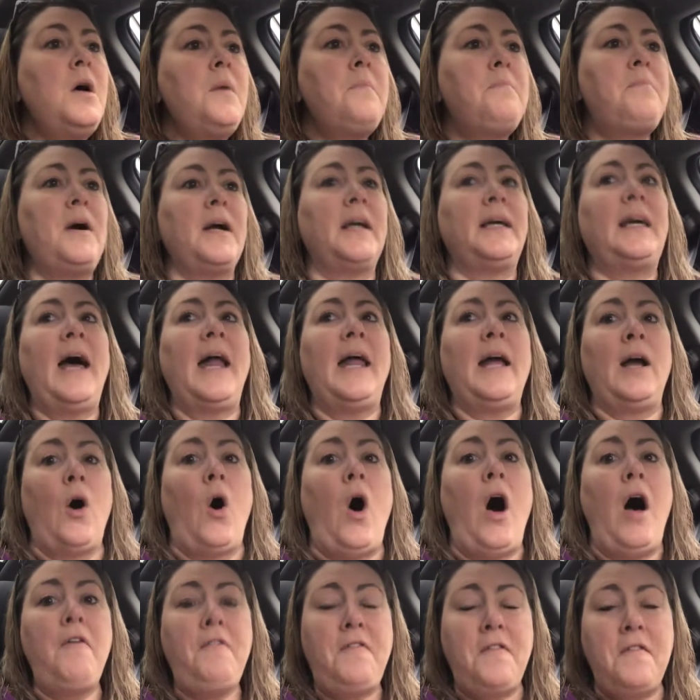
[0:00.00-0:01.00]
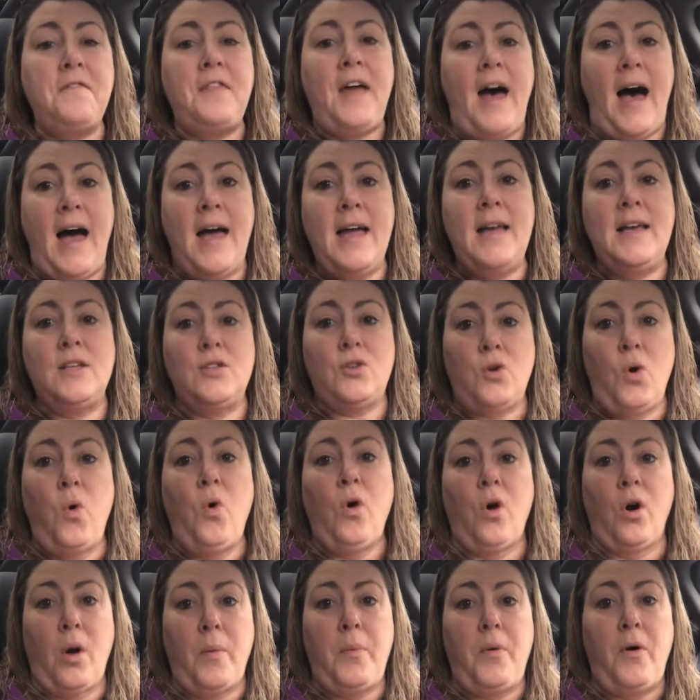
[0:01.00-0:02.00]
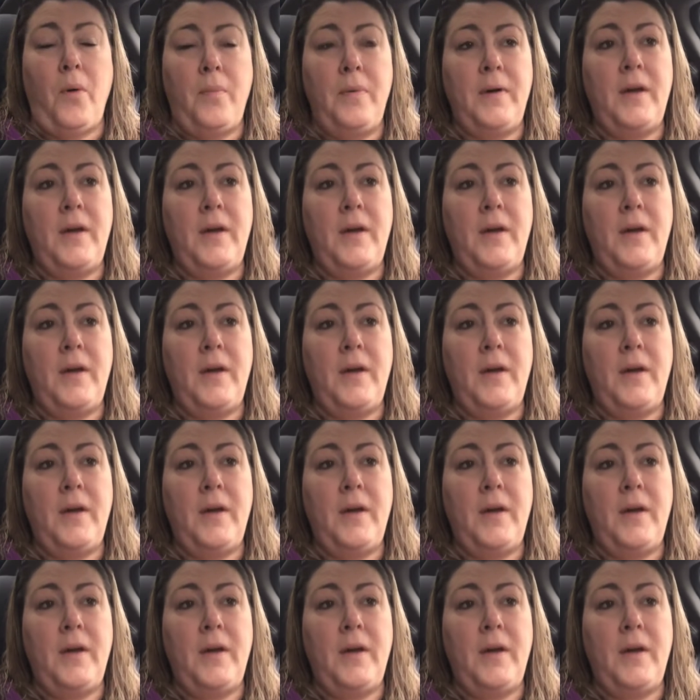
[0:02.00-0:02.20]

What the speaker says: But getting off of that is horrible